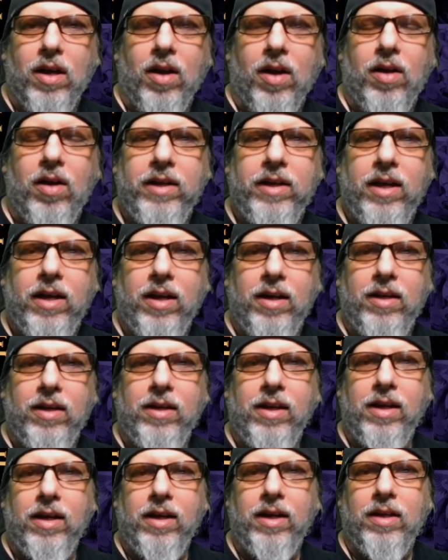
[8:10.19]
The other
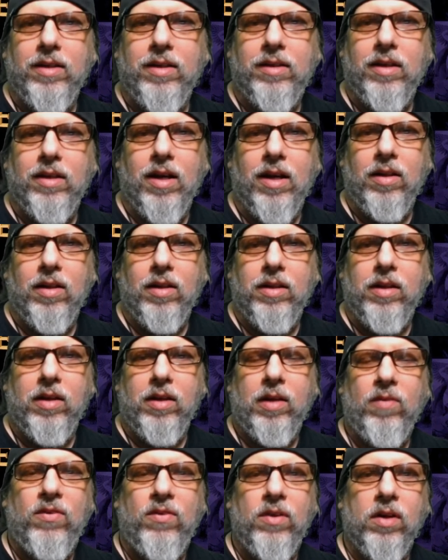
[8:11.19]
thing is,
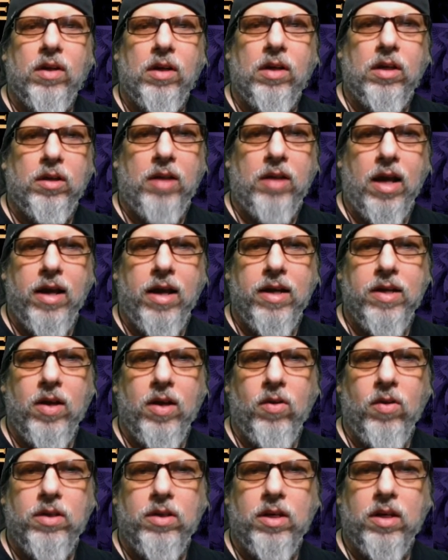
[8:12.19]
if you're
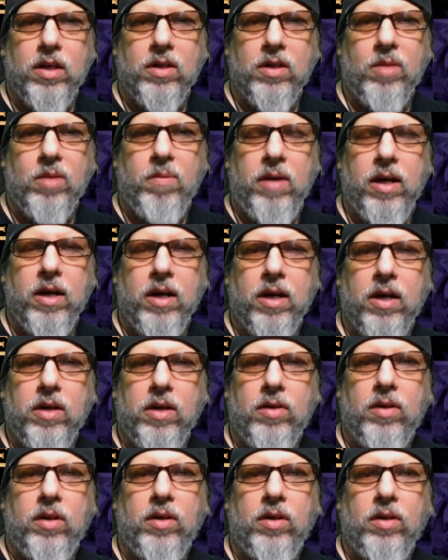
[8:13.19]
diagnosing as a parent,
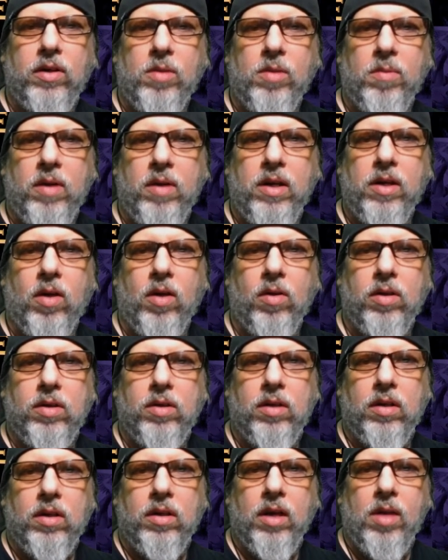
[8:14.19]
you may
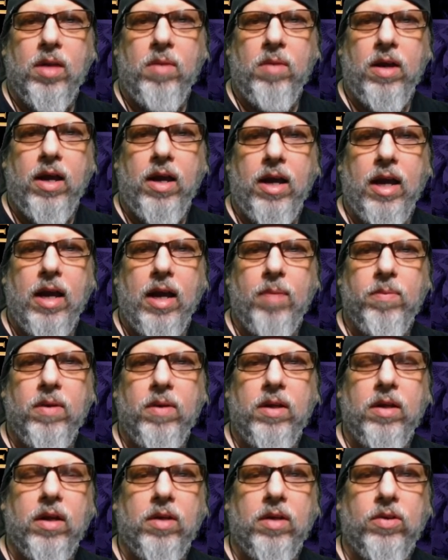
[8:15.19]
notice it that it may
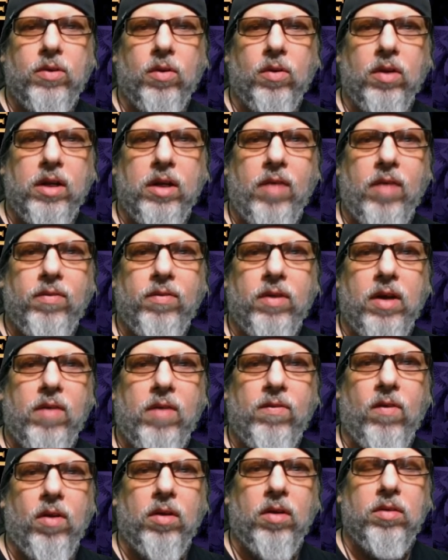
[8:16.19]
happen shortly after they
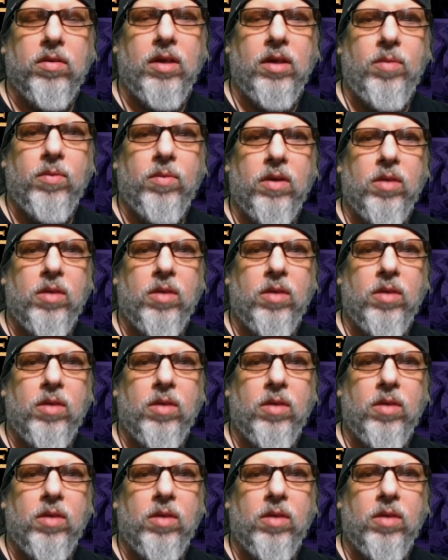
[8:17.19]
fall asleep.